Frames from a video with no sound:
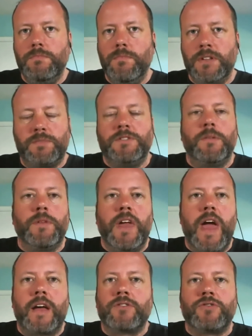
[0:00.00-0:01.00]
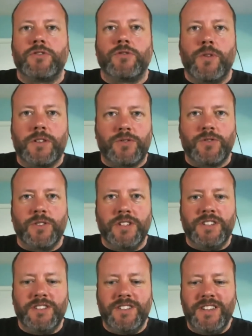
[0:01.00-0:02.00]
must be something extraterrestrial
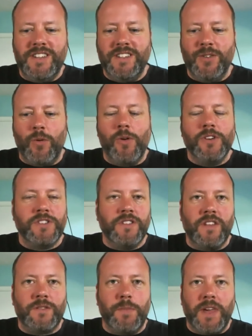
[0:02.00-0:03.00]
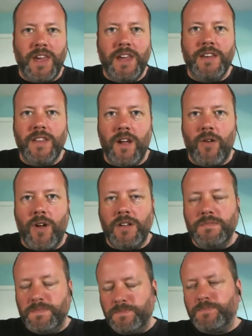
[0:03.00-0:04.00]
in origin that's being hidden there, right?